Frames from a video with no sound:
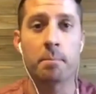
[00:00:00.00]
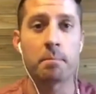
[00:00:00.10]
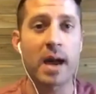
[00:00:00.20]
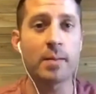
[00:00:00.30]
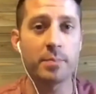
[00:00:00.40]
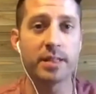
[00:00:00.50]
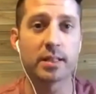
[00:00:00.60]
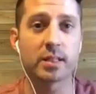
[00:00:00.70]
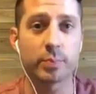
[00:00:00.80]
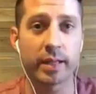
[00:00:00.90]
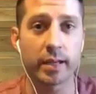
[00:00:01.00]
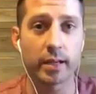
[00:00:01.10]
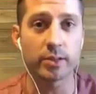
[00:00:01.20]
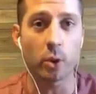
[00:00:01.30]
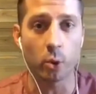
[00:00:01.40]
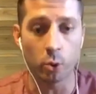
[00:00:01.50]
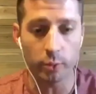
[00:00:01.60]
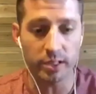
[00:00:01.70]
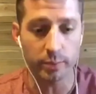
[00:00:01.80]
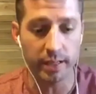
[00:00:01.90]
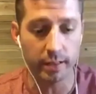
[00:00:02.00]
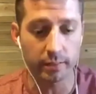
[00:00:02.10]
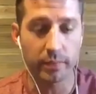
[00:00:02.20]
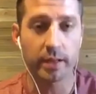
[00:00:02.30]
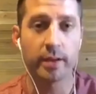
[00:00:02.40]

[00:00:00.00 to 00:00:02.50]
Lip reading: My business plan has always been